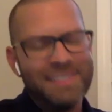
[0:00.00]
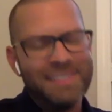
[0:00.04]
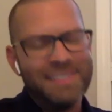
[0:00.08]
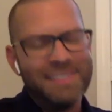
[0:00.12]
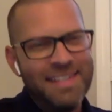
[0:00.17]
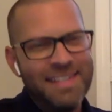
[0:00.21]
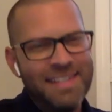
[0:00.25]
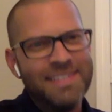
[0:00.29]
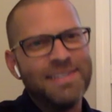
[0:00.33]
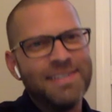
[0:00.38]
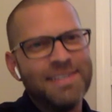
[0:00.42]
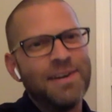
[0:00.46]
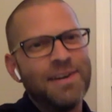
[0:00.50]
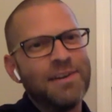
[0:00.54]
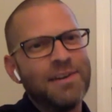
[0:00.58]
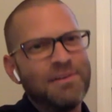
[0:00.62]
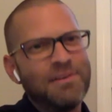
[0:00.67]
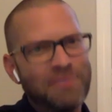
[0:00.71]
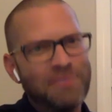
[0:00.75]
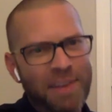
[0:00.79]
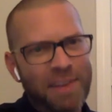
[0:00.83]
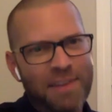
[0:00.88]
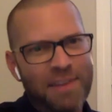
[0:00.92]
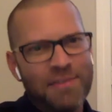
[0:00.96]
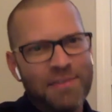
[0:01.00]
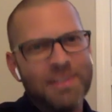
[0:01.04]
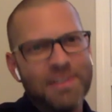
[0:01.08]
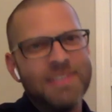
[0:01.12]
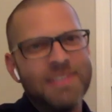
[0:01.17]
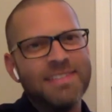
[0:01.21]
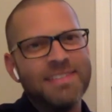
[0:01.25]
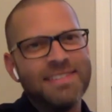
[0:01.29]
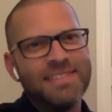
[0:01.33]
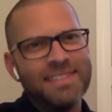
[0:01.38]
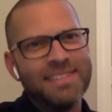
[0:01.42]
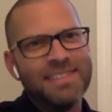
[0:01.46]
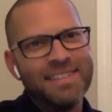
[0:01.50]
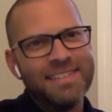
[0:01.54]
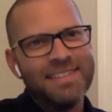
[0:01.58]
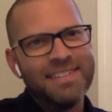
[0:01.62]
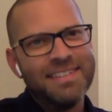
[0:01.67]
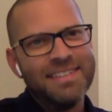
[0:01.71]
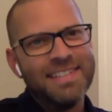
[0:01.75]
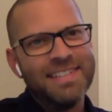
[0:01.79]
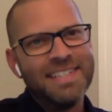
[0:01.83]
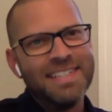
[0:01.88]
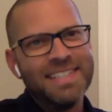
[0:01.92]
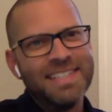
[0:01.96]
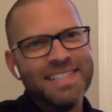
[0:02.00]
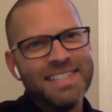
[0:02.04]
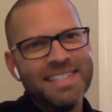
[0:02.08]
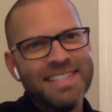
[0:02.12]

is our favorite. So